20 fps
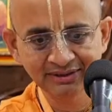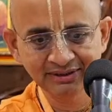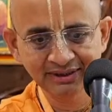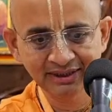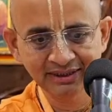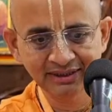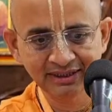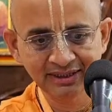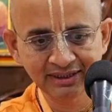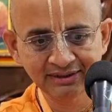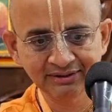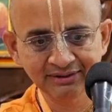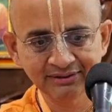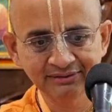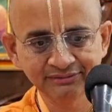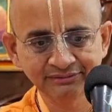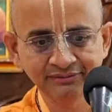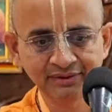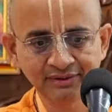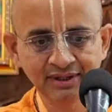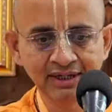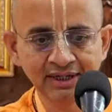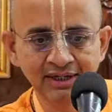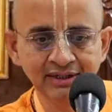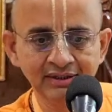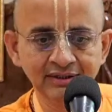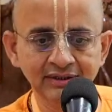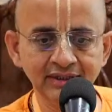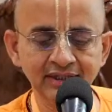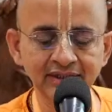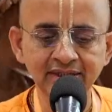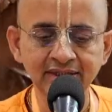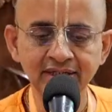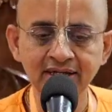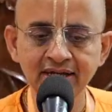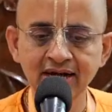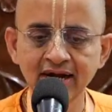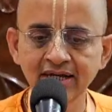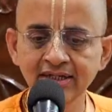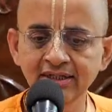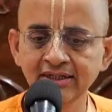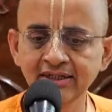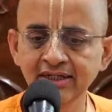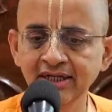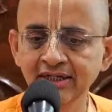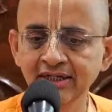Jagannath. Nityayai